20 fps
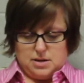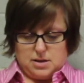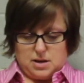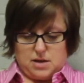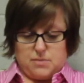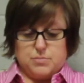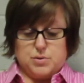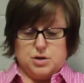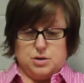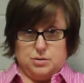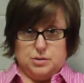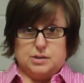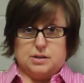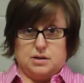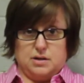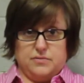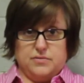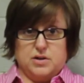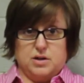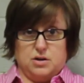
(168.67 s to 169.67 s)
Abuse
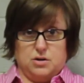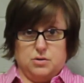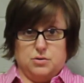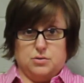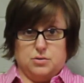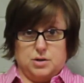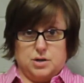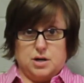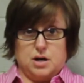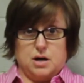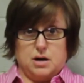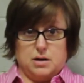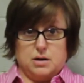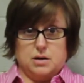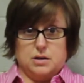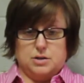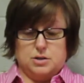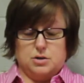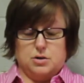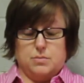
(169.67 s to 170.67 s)
of the older
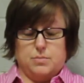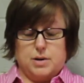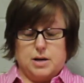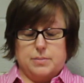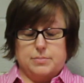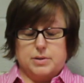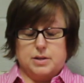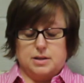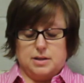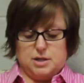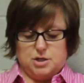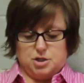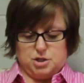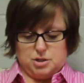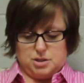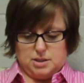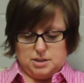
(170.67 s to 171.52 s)
adult population